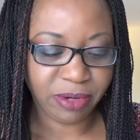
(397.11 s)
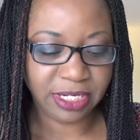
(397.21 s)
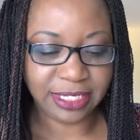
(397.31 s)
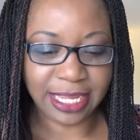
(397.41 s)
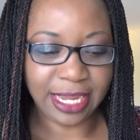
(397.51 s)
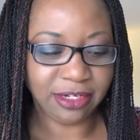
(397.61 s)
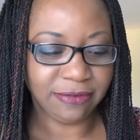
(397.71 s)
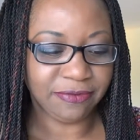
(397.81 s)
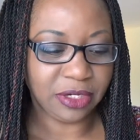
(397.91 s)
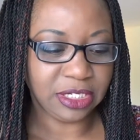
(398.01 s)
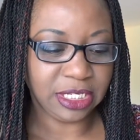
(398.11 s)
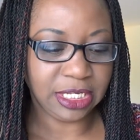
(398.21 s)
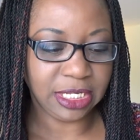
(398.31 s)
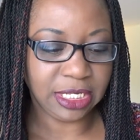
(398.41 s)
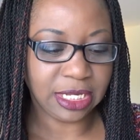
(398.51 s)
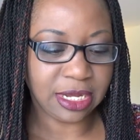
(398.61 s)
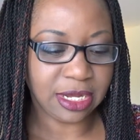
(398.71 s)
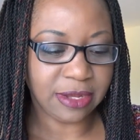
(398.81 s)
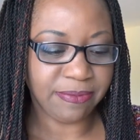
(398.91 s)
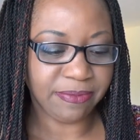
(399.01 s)
but it's a Kat Von D
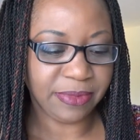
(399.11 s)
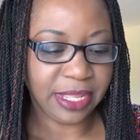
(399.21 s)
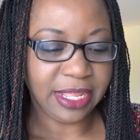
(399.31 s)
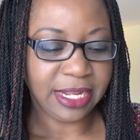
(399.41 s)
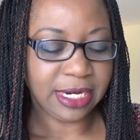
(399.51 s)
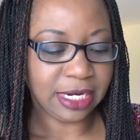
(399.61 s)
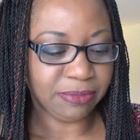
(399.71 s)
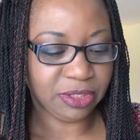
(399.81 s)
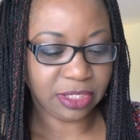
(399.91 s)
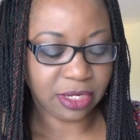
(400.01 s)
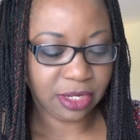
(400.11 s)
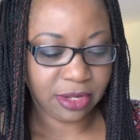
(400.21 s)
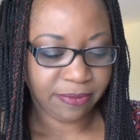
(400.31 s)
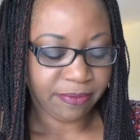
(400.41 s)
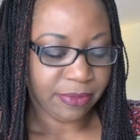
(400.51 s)
lipstick.